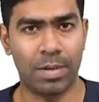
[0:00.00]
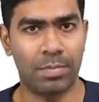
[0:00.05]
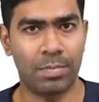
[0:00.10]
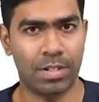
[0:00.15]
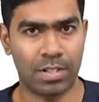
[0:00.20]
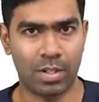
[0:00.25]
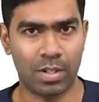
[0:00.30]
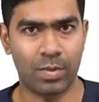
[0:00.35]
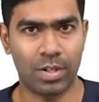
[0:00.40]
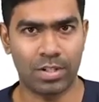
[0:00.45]

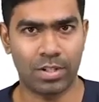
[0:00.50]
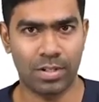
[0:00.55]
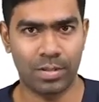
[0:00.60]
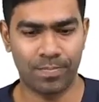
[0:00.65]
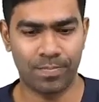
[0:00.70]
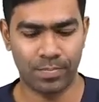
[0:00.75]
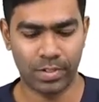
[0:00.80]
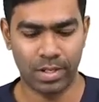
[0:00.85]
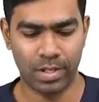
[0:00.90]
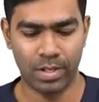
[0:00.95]

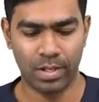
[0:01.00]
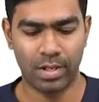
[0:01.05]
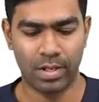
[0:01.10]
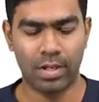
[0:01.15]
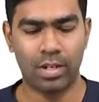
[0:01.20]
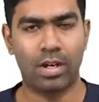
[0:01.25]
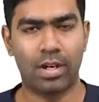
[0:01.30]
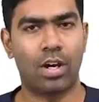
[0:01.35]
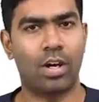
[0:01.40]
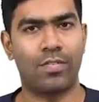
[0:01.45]
preservation,
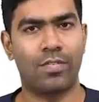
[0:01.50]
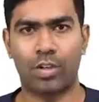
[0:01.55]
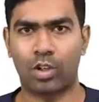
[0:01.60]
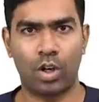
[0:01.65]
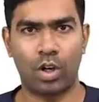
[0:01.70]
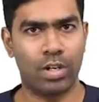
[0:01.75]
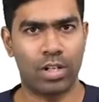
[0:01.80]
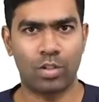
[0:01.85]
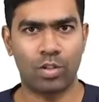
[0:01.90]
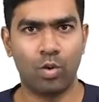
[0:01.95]
or we
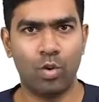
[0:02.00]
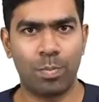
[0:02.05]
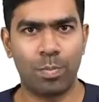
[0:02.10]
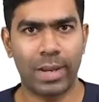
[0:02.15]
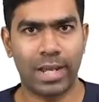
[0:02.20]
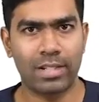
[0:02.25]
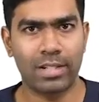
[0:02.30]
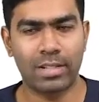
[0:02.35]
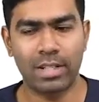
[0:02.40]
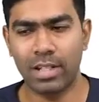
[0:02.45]
called as
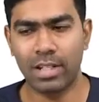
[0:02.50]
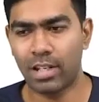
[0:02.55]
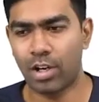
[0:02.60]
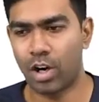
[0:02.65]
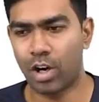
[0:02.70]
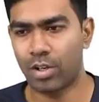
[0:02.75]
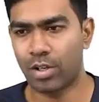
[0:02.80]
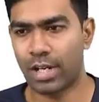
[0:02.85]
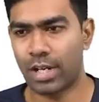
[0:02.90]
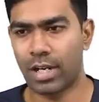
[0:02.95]
oopexy,
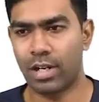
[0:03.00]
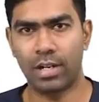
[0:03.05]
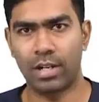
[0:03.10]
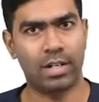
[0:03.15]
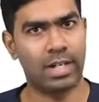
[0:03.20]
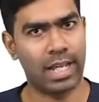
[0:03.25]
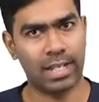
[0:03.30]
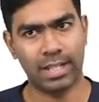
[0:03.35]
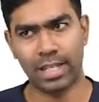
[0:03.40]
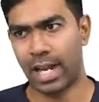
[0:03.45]
or you can
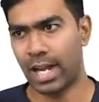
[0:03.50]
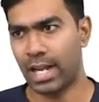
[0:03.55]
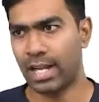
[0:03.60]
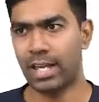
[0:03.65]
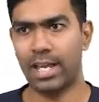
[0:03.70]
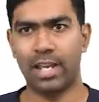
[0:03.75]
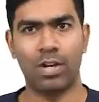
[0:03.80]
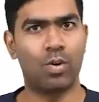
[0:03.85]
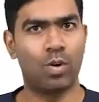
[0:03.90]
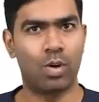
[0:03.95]
take the
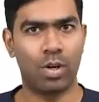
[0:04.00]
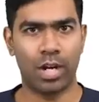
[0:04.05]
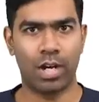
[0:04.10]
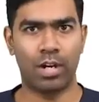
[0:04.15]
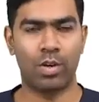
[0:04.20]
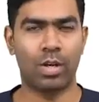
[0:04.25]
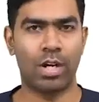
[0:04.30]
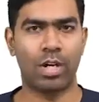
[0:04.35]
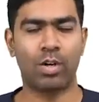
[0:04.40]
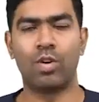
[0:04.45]
entire ovary
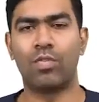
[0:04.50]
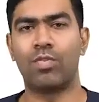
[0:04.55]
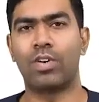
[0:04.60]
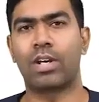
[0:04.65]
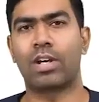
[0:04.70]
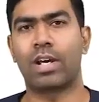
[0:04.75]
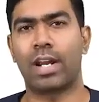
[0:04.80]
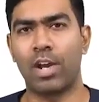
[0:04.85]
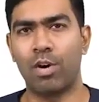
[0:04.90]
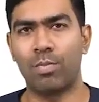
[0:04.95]
and you can go
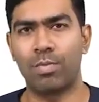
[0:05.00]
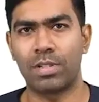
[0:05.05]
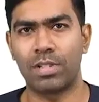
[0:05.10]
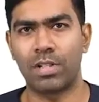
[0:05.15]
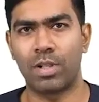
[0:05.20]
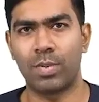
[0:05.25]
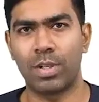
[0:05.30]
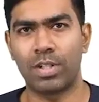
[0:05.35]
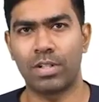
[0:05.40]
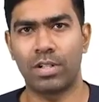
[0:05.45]
for
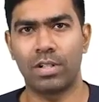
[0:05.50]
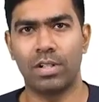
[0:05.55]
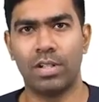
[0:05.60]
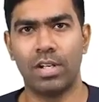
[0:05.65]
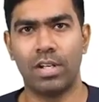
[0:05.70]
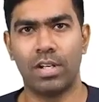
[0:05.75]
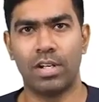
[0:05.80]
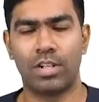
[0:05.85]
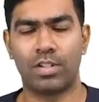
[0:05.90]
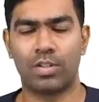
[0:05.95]
cryopreservation,
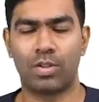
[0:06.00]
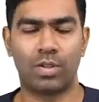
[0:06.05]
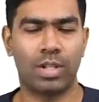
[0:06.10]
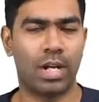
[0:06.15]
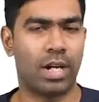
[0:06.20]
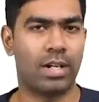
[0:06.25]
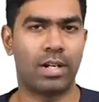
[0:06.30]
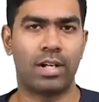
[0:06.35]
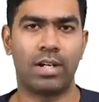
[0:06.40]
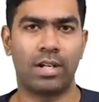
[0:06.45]
so
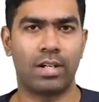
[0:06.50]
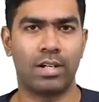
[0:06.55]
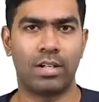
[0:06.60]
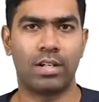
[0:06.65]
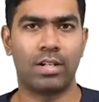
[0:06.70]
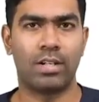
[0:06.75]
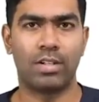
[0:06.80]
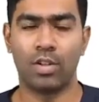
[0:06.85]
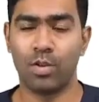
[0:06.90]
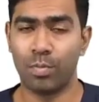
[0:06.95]

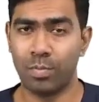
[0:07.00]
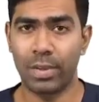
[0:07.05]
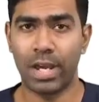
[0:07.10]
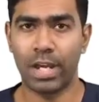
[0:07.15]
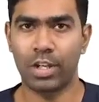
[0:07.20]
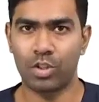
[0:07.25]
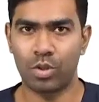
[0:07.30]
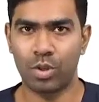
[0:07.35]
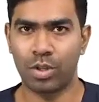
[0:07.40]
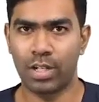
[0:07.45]
that you
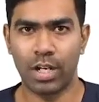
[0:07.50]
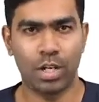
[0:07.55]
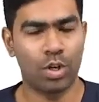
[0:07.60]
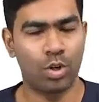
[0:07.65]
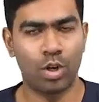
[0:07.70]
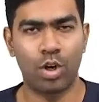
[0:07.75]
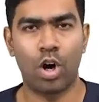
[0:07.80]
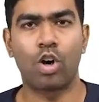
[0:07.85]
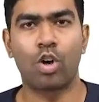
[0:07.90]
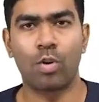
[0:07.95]
make sure that you
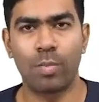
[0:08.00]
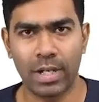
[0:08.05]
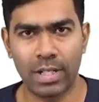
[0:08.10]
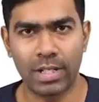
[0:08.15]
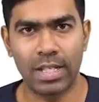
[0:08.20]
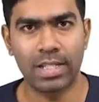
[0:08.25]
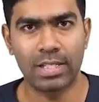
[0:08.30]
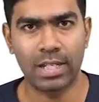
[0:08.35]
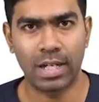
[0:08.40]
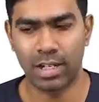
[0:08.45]
document
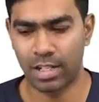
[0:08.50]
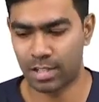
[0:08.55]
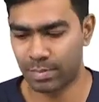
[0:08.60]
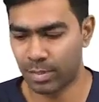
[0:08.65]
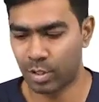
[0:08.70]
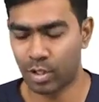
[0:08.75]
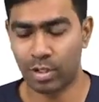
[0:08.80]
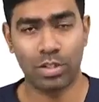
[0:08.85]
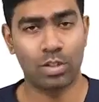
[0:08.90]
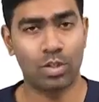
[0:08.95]
these at least,
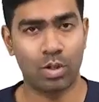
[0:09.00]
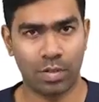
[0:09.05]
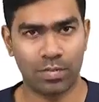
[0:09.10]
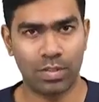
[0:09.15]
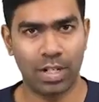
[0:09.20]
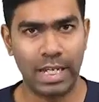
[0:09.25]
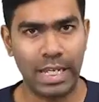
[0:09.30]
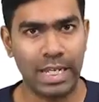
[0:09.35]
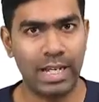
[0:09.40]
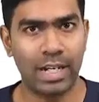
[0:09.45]
because it's one of
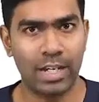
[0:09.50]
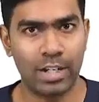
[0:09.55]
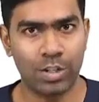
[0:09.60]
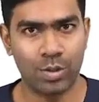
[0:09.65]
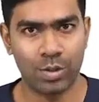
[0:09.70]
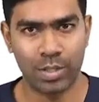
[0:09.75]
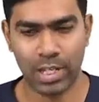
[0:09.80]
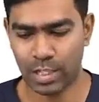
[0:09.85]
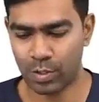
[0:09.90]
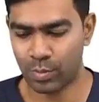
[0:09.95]
the legal
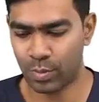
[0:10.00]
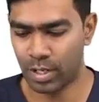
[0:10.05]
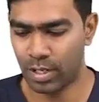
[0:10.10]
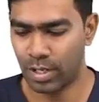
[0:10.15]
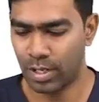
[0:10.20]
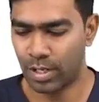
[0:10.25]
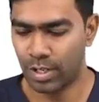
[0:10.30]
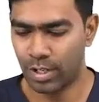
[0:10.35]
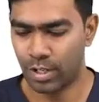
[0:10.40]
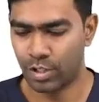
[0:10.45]
issues as well.
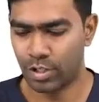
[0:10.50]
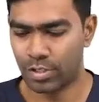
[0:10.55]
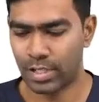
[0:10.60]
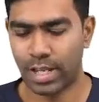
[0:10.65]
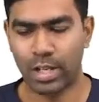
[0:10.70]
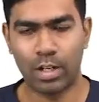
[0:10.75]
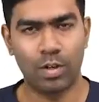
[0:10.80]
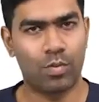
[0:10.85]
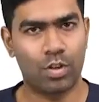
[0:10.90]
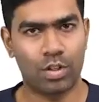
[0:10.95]
So
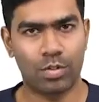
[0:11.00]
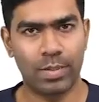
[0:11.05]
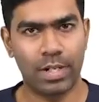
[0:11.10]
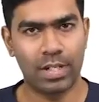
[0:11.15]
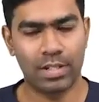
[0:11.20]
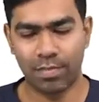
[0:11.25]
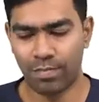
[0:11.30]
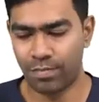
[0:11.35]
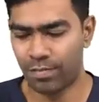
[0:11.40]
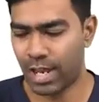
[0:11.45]
cyclophosphamide
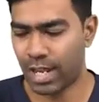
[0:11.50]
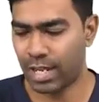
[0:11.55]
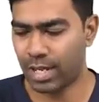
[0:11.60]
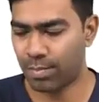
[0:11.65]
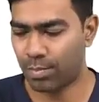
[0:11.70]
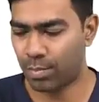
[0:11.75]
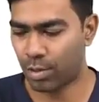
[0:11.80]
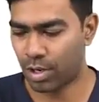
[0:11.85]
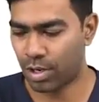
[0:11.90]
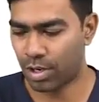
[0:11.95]
is a very
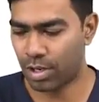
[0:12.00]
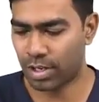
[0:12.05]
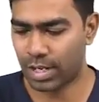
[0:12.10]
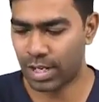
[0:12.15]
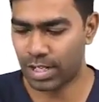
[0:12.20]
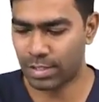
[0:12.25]
important drug,